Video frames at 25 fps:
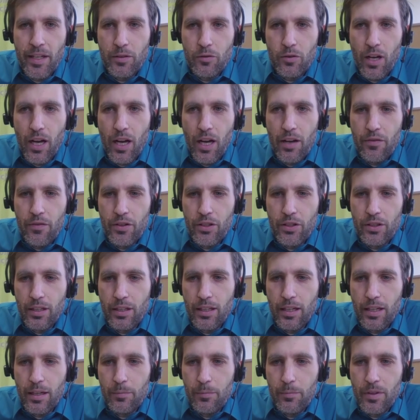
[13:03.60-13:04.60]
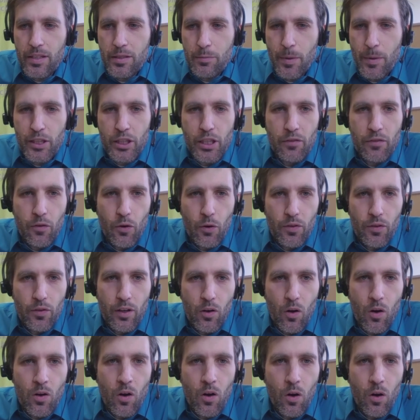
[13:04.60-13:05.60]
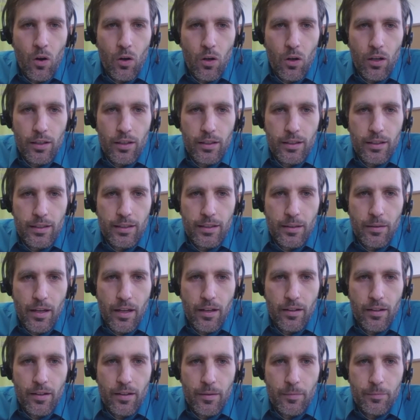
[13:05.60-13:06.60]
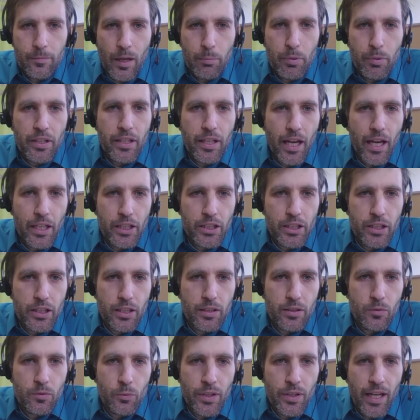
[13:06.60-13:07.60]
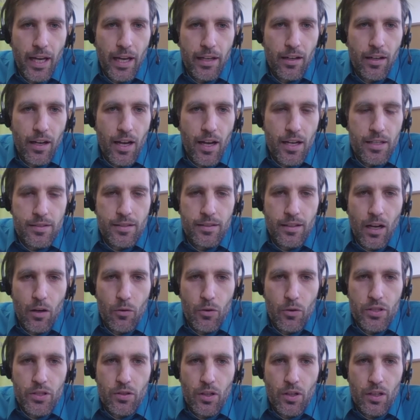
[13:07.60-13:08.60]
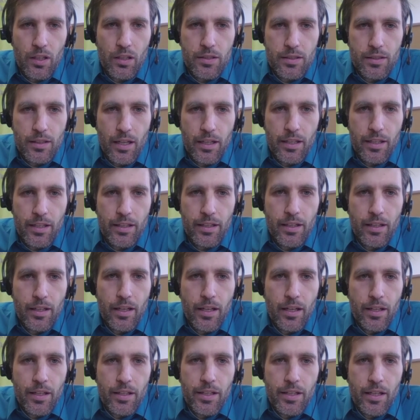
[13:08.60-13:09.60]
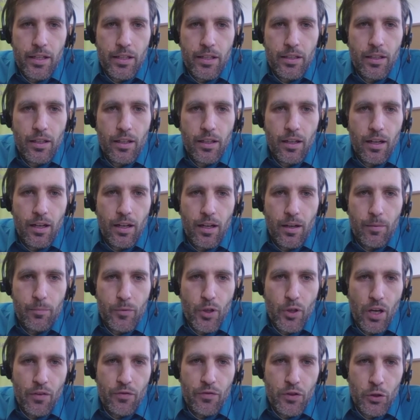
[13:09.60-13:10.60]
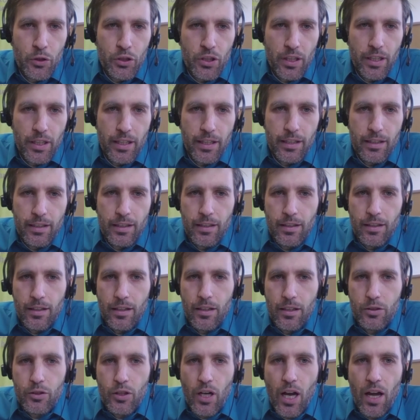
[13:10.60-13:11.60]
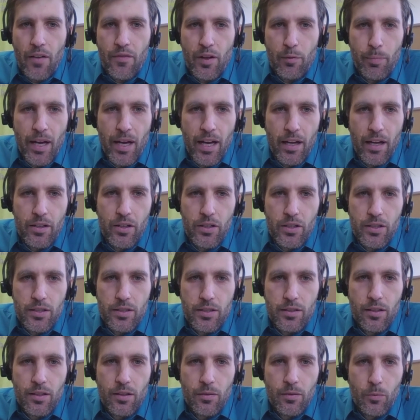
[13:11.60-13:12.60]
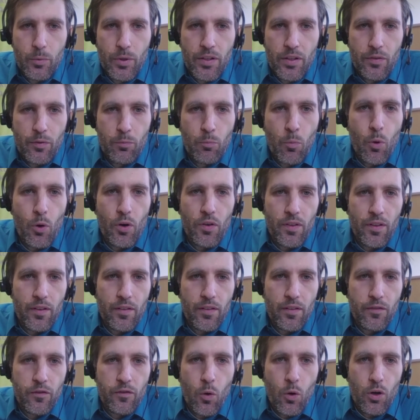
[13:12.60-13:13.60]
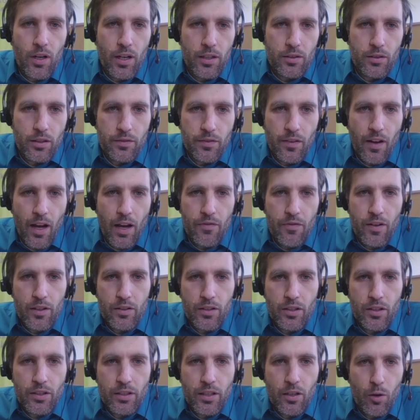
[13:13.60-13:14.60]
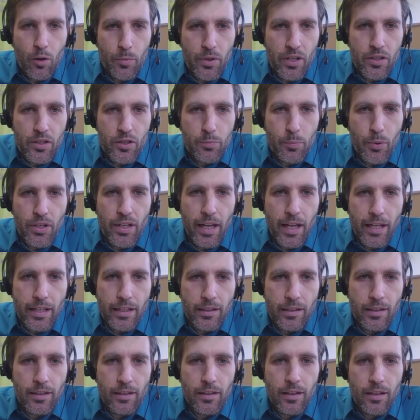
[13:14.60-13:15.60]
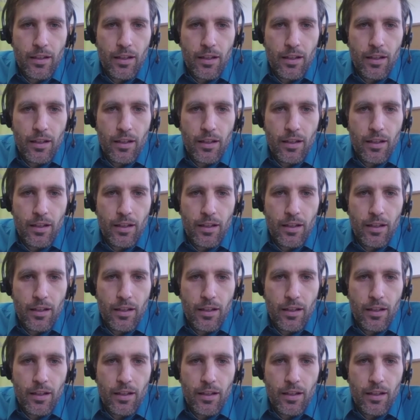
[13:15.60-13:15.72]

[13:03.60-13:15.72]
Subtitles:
main driver, especially for the long haul application we analyzed in our study. Here, you have usually driving patterns with more than 400, 500 kilometers per day,